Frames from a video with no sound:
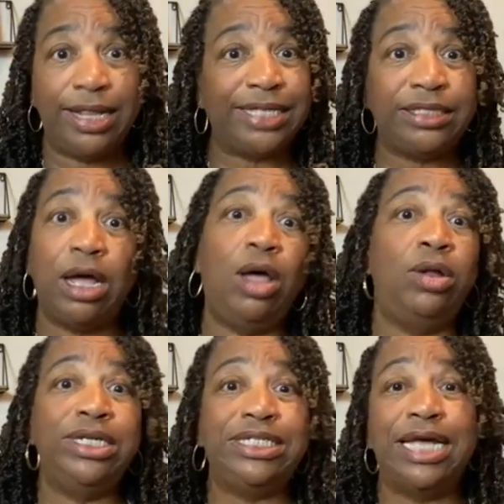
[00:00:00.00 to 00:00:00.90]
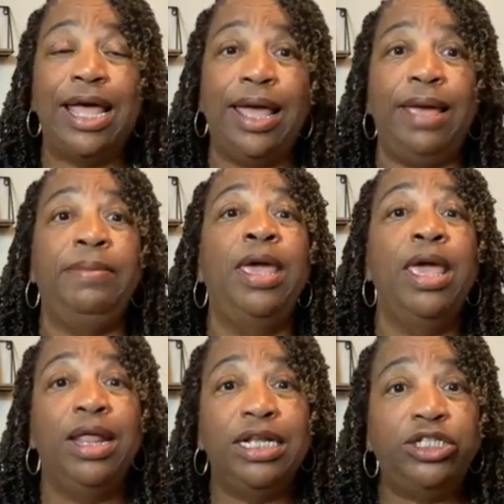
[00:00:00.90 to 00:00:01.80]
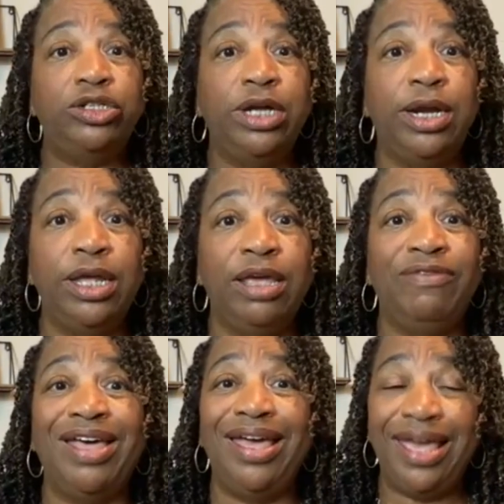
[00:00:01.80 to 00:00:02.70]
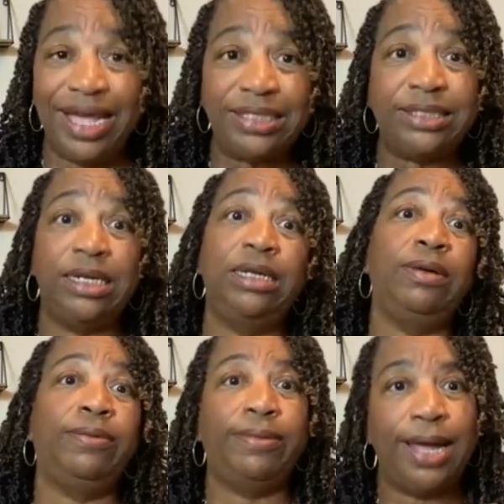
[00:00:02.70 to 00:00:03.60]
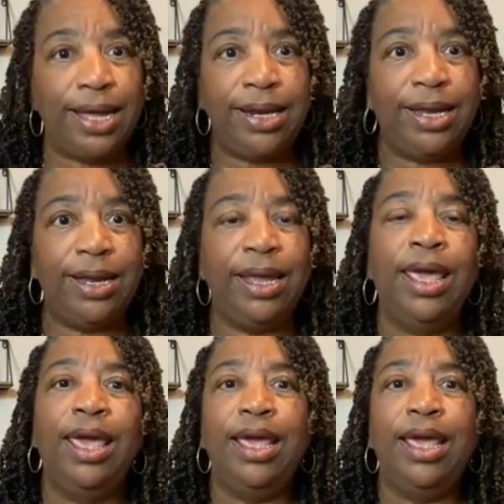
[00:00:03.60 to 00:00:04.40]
That's the only time that you're going to give an excellent rating